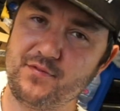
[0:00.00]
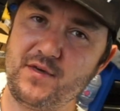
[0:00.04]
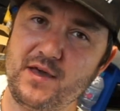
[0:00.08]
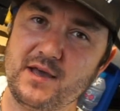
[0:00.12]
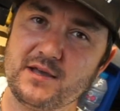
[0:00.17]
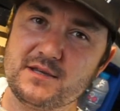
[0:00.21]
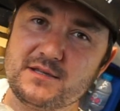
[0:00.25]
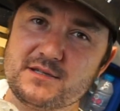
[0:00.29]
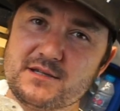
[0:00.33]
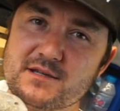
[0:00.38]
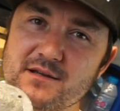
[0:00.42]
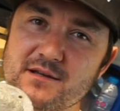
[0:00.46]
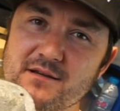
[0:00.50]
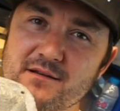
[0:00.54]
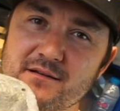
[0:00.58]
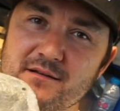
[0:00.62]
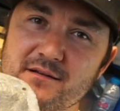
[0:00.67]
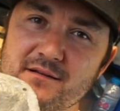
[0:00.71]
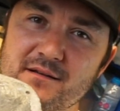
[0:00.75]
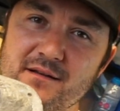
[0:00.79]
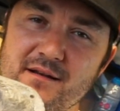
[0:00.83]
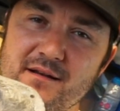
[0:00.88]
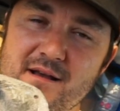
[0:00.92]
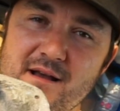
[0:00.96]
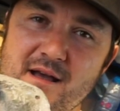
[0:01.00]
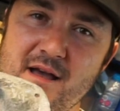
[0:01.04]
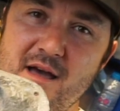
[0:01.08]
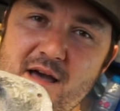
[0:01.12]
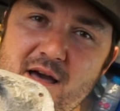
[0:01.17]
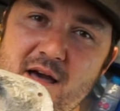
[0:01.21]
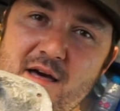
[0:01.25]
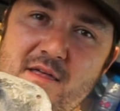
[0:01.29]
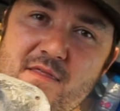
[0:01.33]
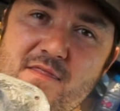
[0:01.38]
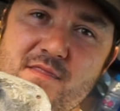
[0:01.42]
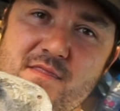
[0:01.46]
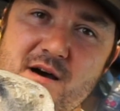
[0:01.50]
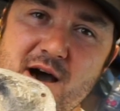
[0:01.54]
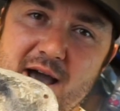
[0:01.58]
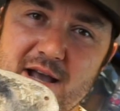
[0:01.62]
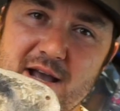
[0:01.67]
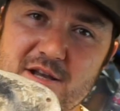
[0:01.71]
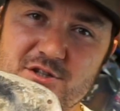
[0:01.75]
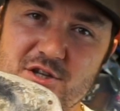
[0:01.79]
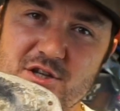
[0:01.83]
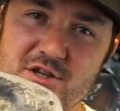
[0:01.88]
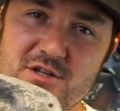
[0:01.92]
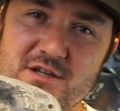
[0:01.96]
this.
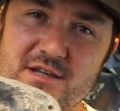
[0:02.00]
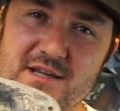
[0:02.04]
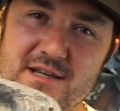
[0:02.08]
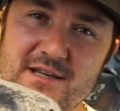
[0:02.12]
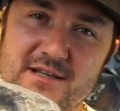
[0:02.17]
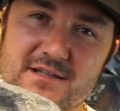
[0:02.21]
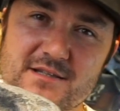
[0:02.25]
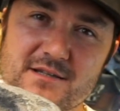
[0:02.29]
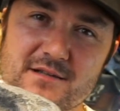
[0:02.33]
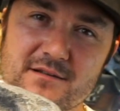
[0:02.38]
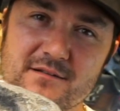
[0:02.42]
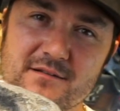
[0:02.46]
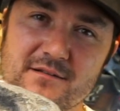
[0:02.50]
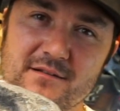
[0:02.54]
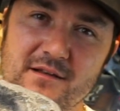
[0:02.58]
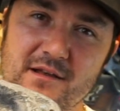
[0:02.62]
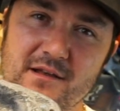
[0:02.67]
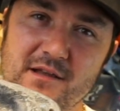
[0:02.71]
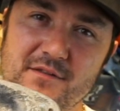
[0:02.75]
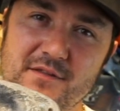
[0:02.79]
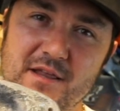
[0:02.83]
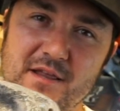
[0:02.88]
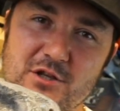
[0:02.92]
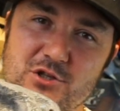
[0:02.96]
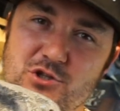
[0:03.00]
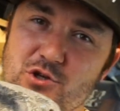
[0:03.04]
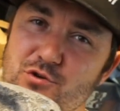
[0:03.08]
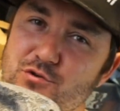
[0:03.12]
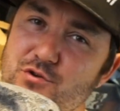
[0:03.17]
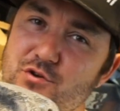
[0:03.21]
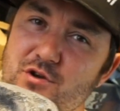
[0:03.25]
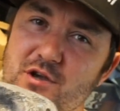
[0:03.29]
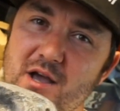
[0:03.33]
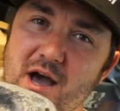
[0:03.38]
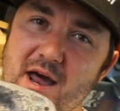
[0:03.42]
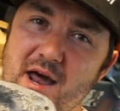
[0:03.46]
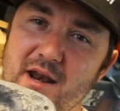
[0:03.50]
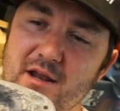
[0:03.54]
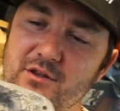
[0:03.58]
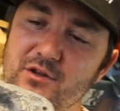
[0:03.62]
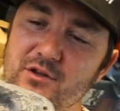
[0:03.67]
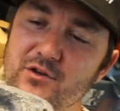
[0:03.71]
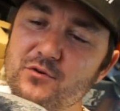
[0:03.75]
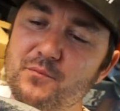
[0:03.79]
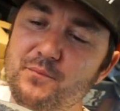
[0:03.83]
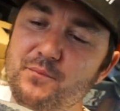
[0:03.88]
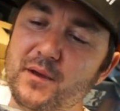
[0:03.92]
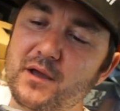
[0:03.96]
Nice and neat. That's all you gotta
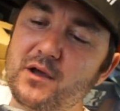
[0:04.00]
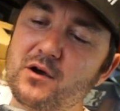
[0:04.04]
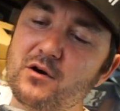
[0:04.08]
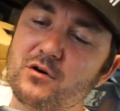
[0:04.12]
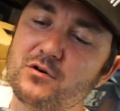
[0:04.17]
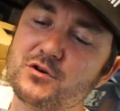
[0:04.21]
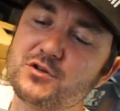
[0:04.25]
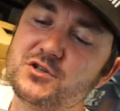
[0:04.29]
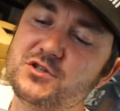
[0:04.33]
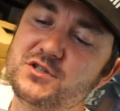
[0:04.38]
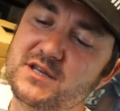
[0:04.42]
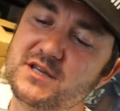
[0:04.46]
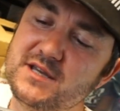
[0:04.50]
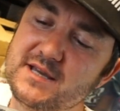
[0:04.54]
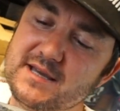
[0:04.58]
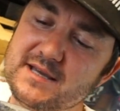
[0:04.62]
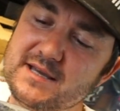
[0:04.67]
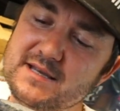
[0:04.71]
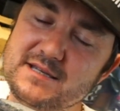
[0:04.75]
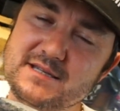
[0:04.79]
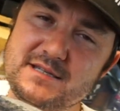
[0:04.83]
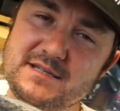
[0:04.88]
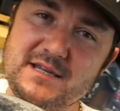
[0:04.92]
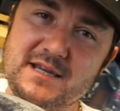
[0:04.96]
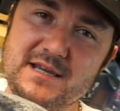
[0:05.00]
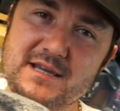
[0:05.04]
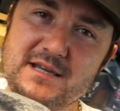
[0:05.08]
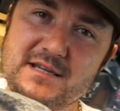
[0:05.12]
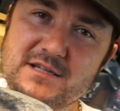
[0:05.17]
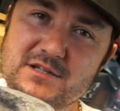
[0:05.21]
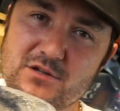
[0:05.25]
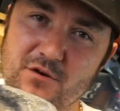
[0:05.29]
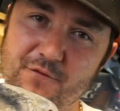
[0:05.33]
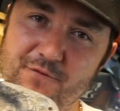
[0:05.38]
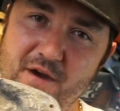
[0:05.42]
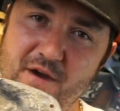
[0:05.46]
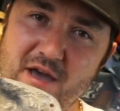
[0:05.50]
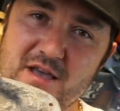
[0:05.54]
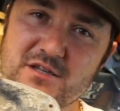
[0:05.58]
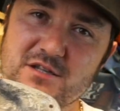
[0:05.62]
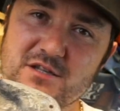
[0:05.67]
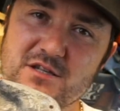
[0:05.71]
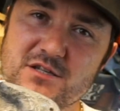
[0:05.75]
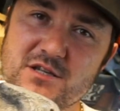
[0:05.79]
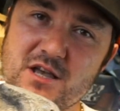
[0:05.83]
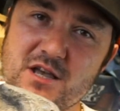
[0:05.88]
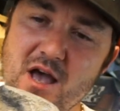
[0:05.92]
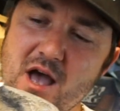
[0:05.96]
do because the ESCs or
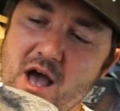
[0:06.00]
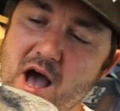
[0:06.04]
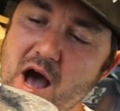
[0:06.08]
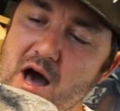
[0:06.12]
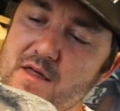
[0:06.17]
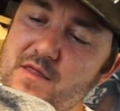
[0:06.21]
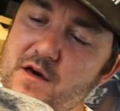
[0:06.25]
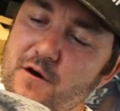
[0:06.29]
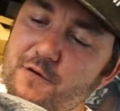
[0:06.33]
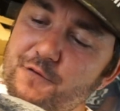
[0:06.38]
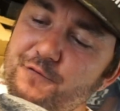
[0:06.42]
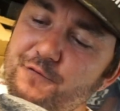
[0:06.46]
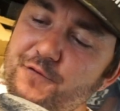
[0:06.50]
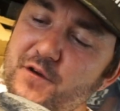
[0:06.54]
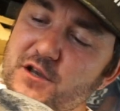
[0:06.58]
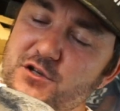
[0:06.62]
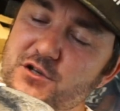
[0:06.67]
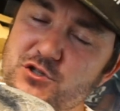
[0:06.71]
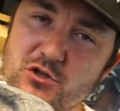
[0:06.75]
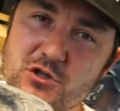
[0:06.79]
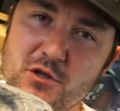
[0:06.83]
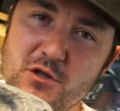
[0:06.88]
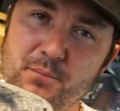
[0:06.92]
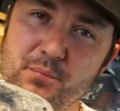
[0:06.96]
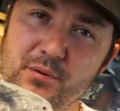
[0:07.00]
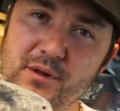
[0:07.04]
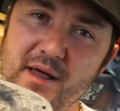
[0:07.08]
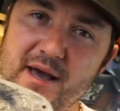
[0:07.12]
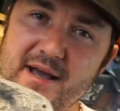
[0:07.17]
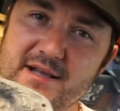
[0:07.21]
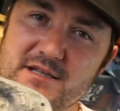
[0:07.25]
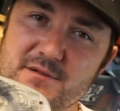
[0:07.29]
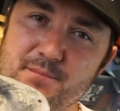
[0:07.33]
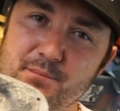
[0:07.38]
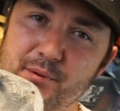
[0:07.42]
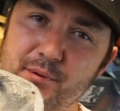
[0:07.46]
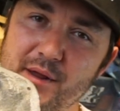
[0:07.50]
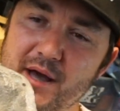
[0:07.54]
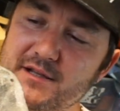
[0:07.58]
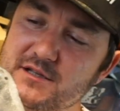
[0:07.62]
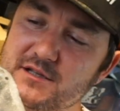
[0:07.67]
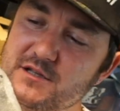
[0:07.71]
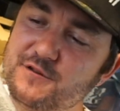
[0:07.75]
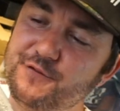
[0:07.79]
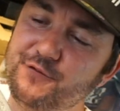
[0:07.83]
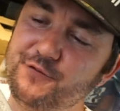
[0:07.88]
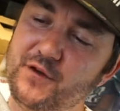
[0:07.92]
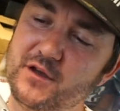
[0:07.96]
VESCs are now fixed to the plate. Plate
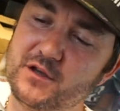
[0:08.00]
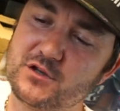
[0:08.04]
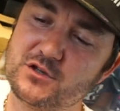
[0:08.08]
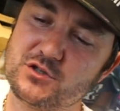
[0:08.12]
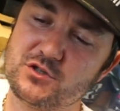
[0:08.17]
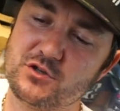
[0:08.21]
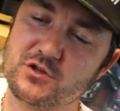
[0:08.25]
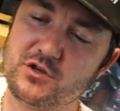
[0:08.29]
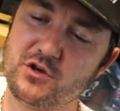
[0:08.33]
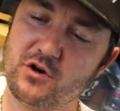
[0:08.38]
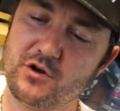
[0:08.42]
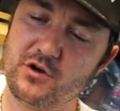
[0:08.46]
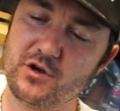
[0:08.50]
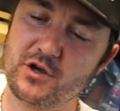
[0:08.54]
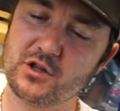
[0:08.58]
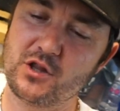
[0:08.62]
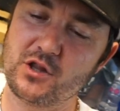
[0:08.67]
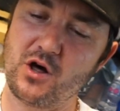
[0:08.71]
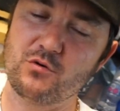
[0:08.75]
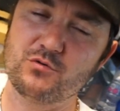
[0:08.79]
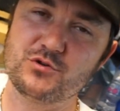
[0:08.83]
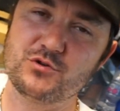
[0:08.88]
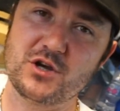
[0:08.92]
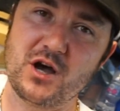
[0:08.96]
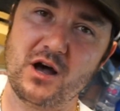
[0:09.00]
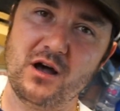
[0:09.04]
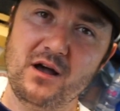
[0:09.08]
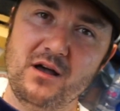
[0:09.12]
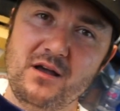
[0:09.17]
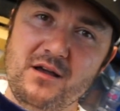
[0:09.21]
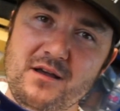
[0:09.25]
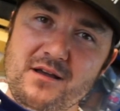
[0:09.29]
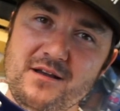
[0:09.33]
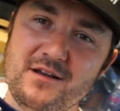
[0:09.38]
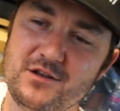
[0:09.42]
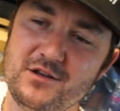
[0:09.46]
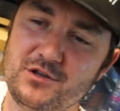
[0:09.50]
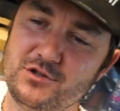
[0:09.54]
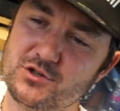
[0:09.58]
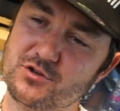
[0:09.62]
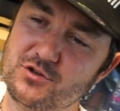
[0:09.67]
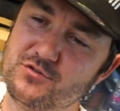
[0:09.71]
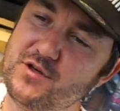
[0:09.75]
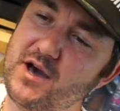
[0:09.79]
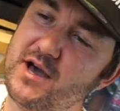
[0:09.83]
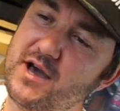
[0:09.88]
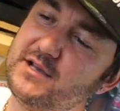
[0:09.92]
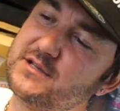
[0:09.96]
is fixed to your enclosure. So
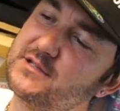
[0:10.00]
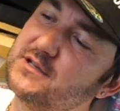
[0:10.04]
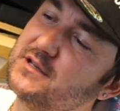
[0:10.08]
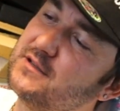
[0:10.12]
nice